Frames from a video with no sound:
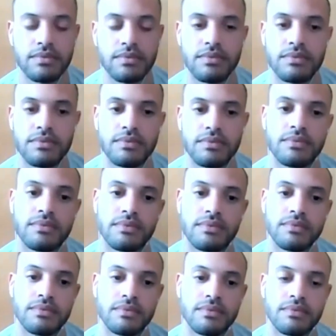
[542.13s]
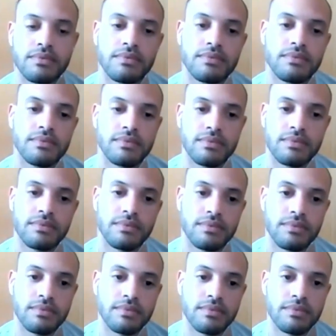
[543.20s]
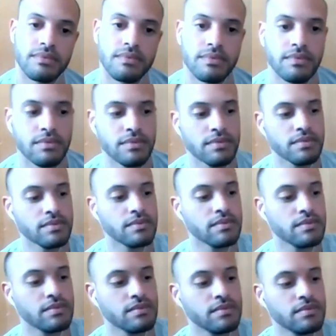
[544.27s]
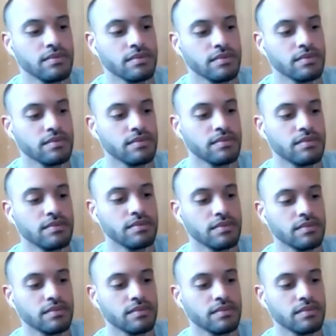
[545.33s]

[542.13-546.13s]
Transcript: This person isn't speaking.